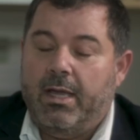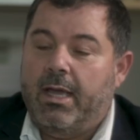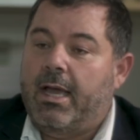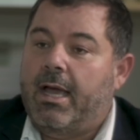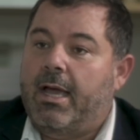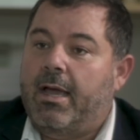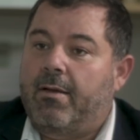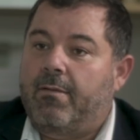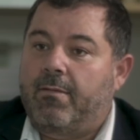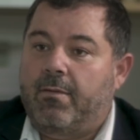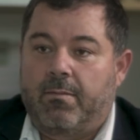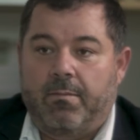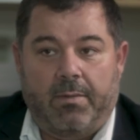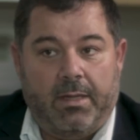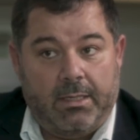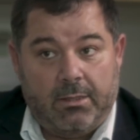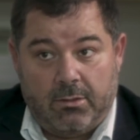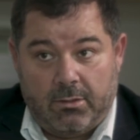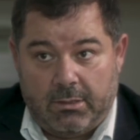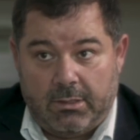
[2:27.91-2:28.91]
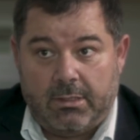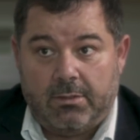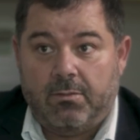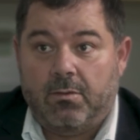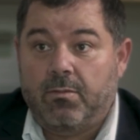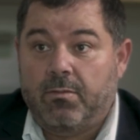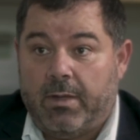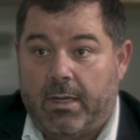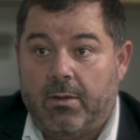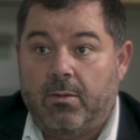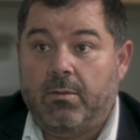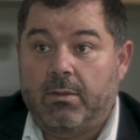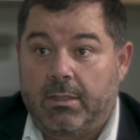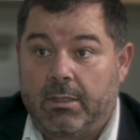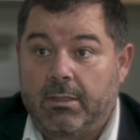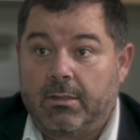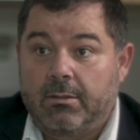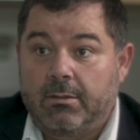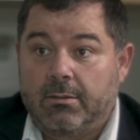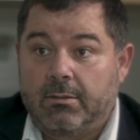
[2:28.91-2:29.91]
have very successful
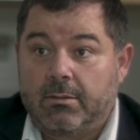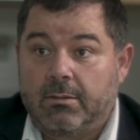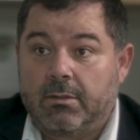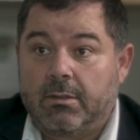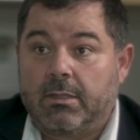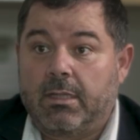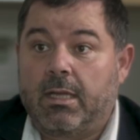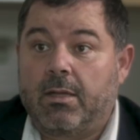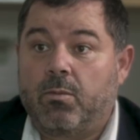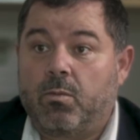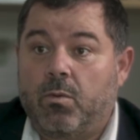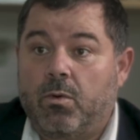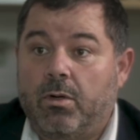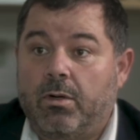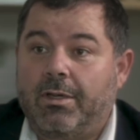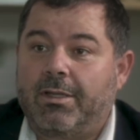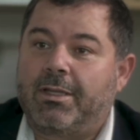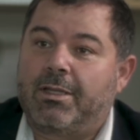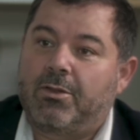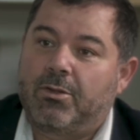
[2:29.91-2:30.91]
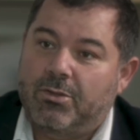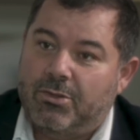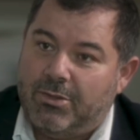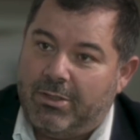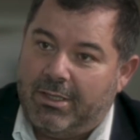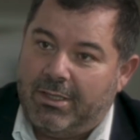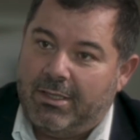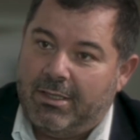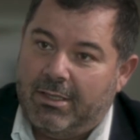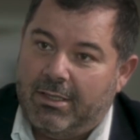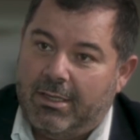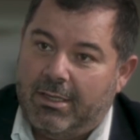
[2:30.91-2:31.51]
faculty that work in industry